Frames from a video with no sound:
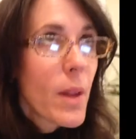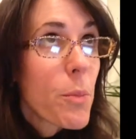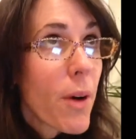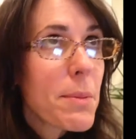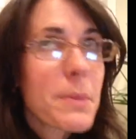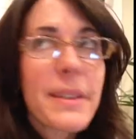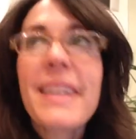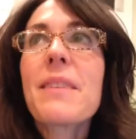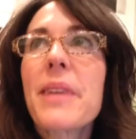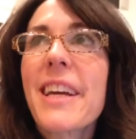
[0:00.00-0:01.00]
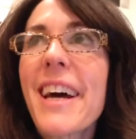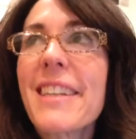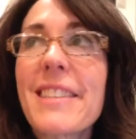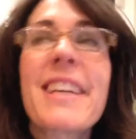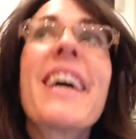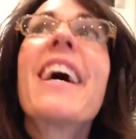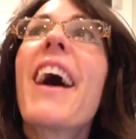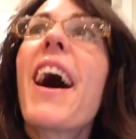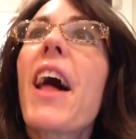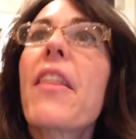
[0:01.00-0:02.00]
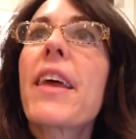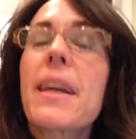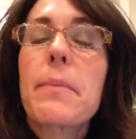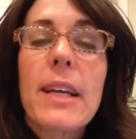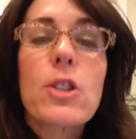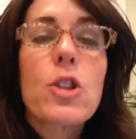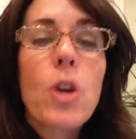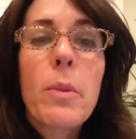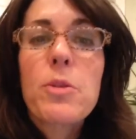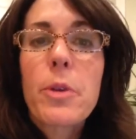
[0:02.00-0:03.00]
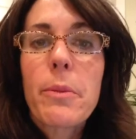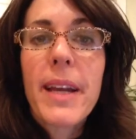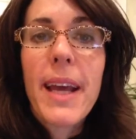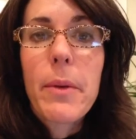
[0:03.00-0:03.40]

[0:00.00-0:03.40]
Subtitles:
probably because they can make so much more money.